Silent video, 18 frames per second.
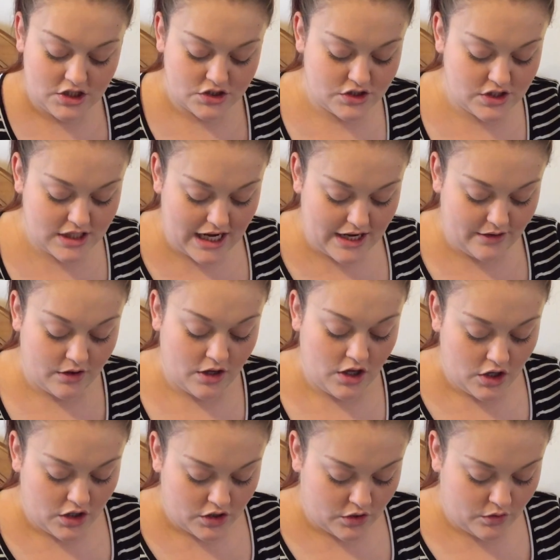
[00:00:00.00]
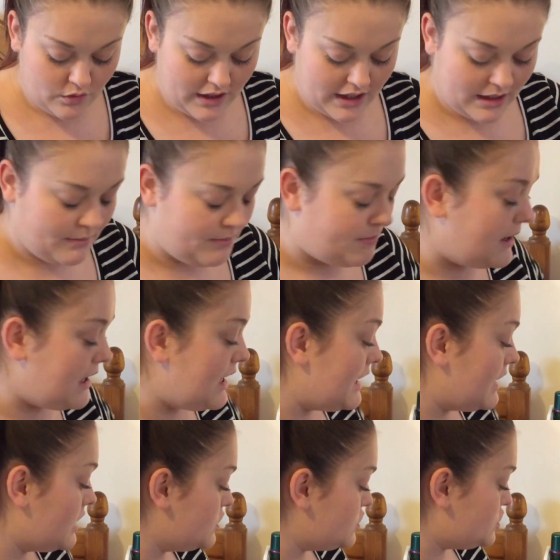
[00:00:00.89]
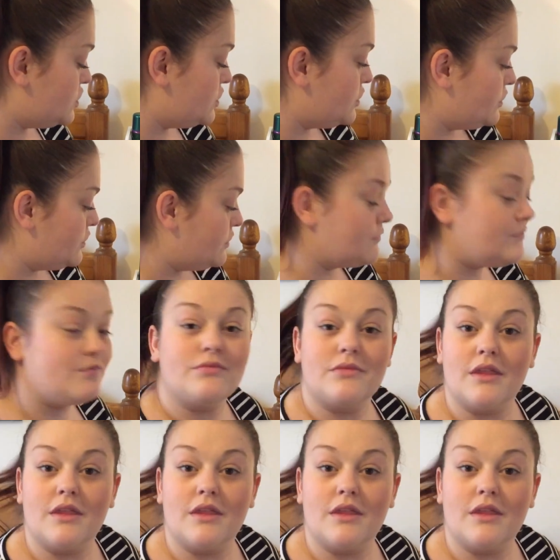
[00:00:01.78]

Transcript: So now, going back to